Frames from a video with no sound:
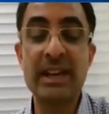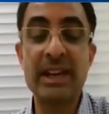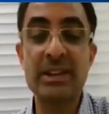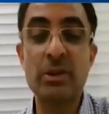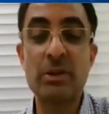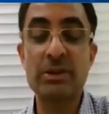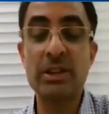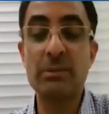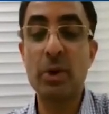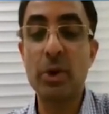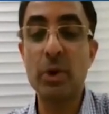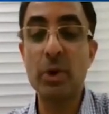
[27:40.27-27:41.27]
diagnostic
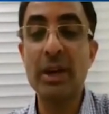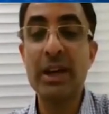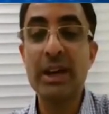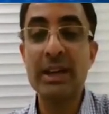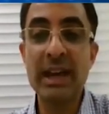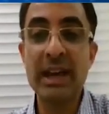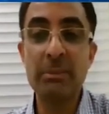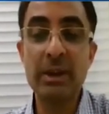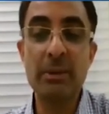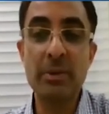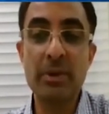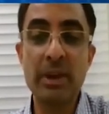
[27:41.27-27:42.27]
module can
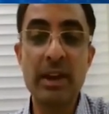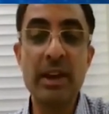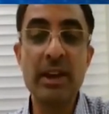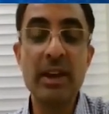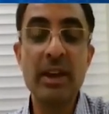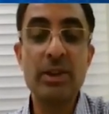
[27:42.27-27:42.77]
become tricky.